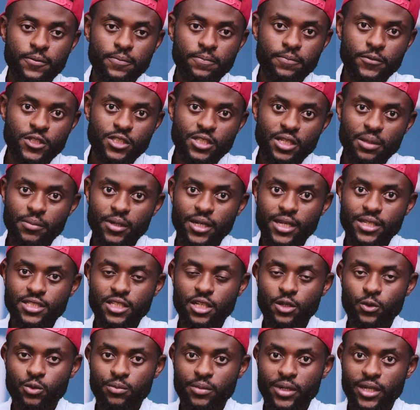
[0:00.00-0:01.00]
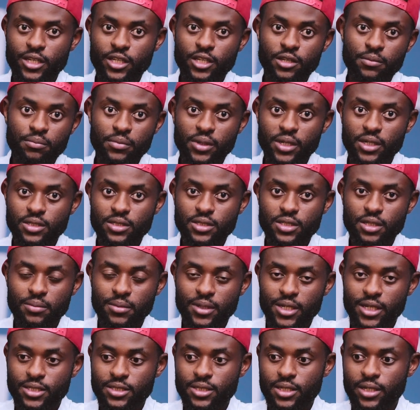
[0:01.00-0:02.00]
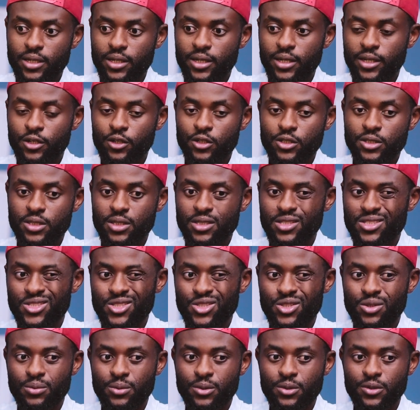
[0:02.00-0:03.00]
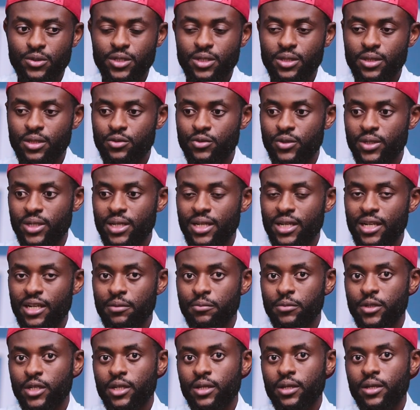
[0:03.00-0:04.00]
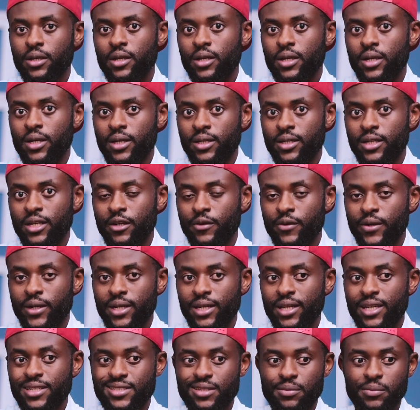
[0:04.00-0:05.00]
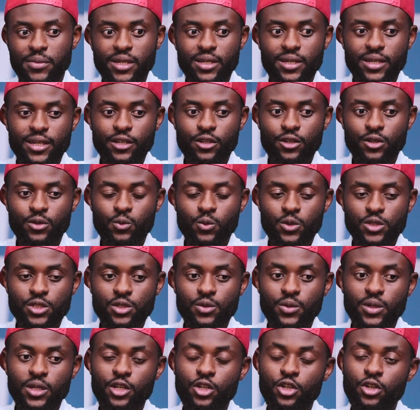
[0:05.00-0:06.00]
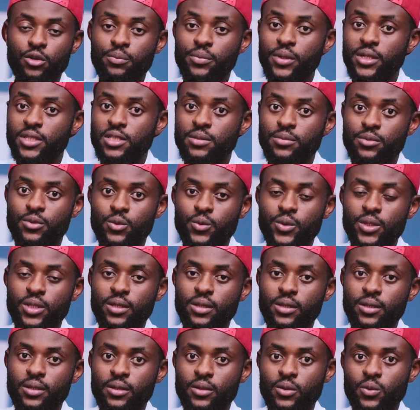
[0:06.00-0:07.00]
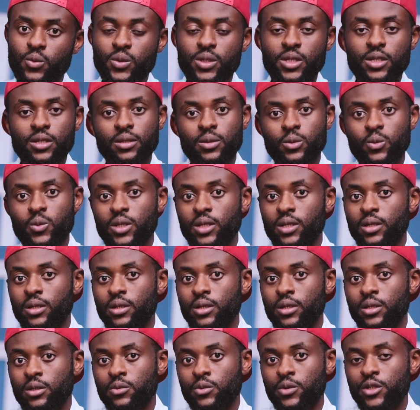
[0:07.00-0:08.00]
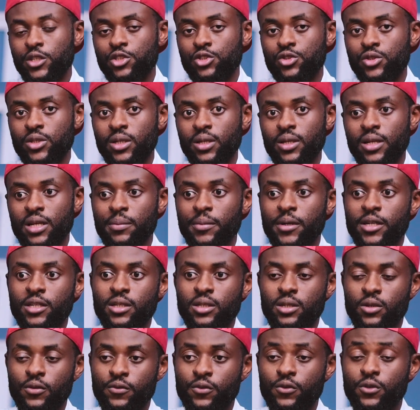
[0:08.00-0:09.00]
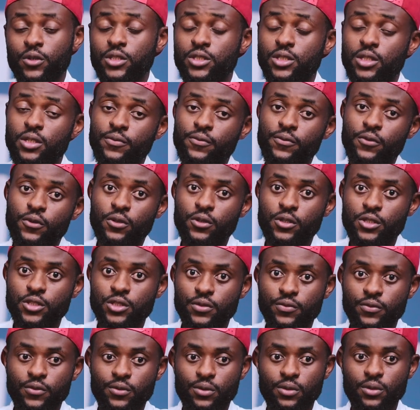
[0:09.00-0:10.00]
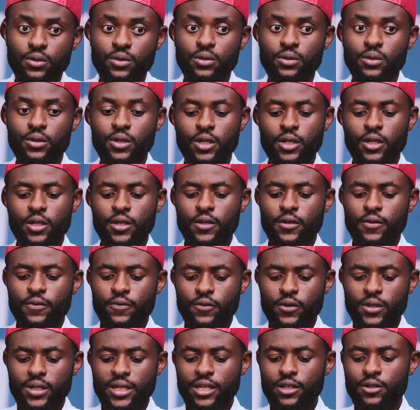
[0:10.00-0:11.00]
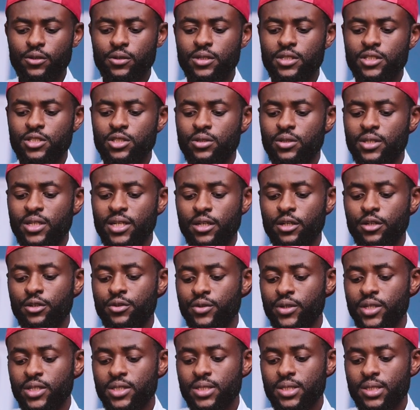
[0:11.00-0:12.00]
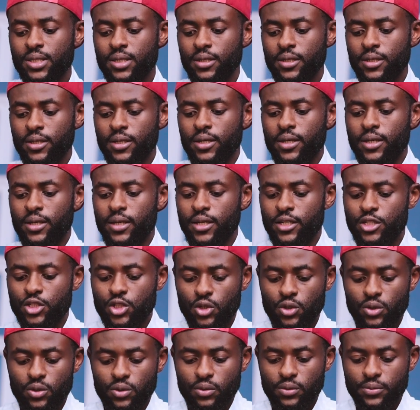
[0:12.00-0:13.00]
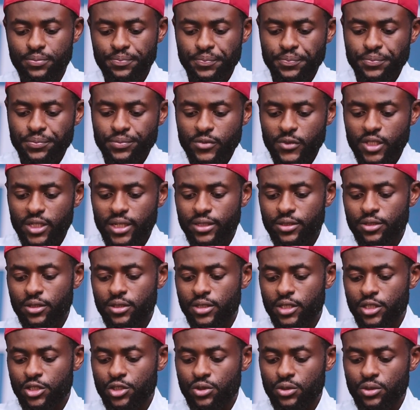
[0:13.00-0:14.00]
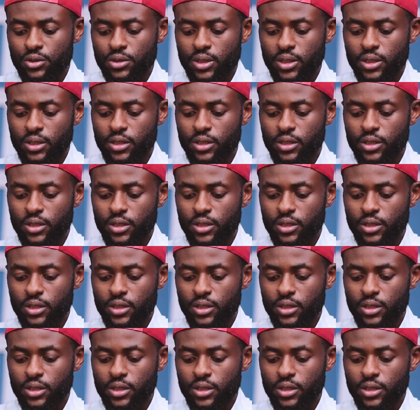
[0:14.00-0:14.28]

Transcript: stabilizer, with my gimbal stabilizer. I got a Zoom Crane 3 Lab, and I realized that my Nikon wasn't really compatible with the Crane 3 Lab, and of course the focus for Nikon is not that great. Yeah, so I thought I should